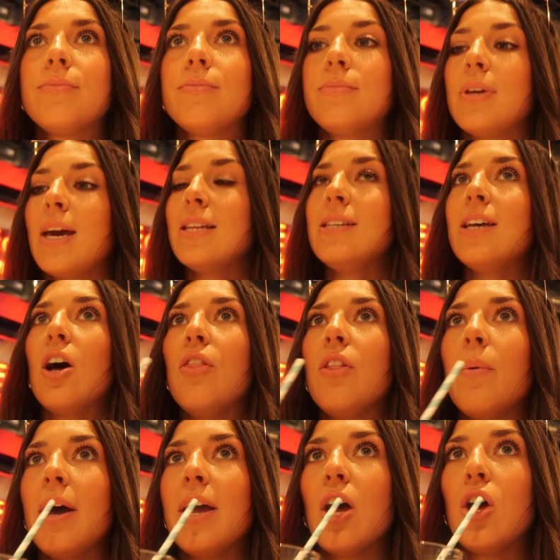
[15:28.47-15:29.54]
Drop edit on
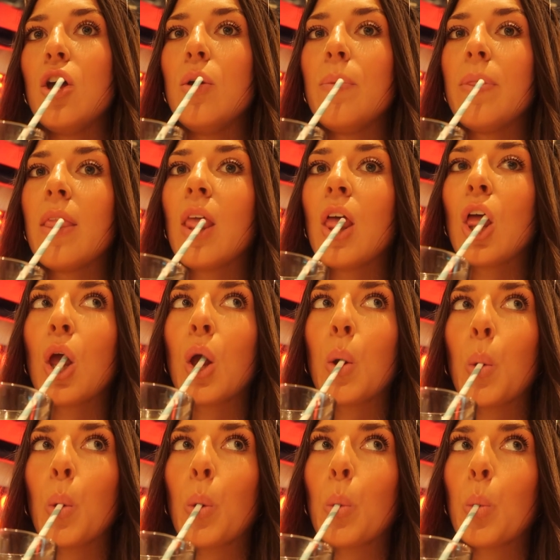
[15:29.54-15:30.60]
my edit.
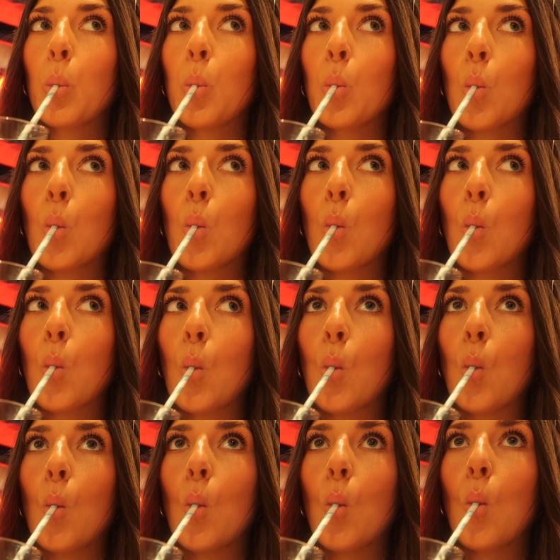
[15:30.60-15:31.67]

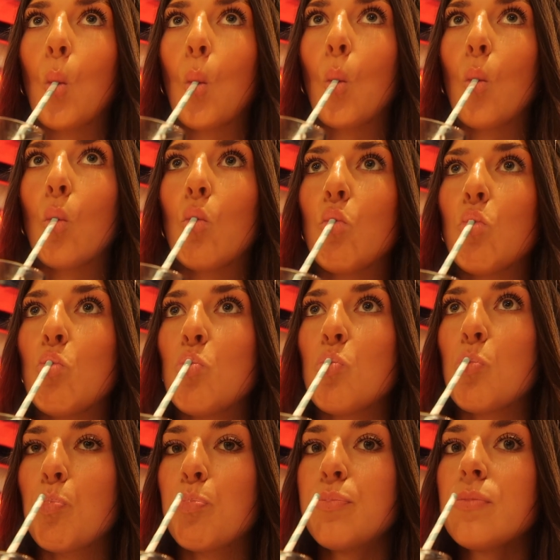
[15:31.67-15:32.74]
Edit the weekly vlog.
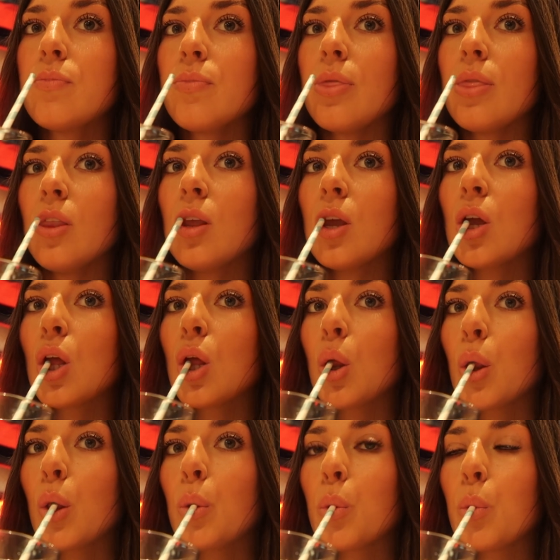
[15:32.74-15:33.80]
I've got to start
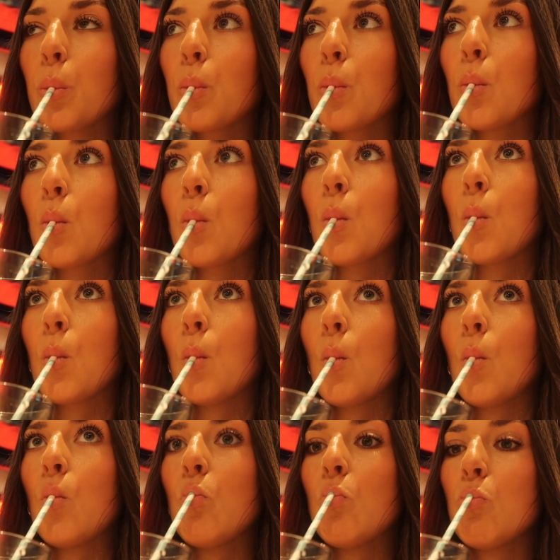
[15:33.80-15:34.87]
unboxing
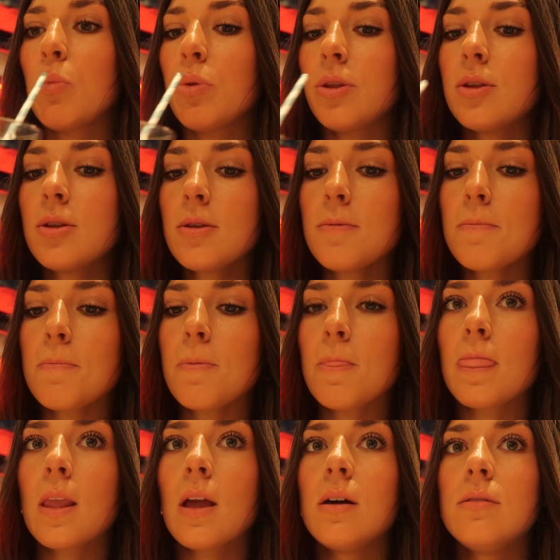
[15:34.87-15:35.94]
and sorting the restock
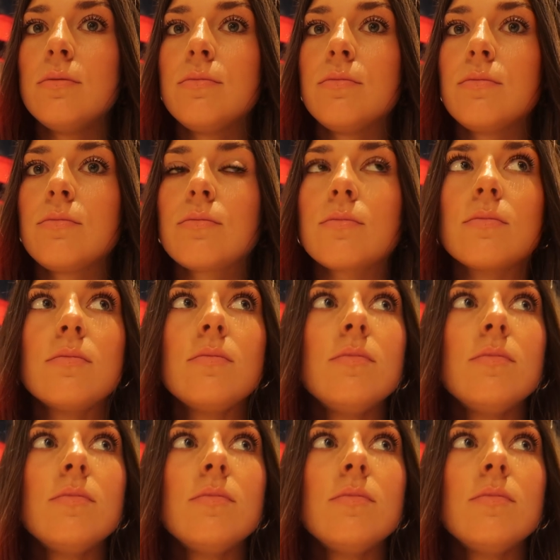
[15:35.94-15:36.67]
for Hugo.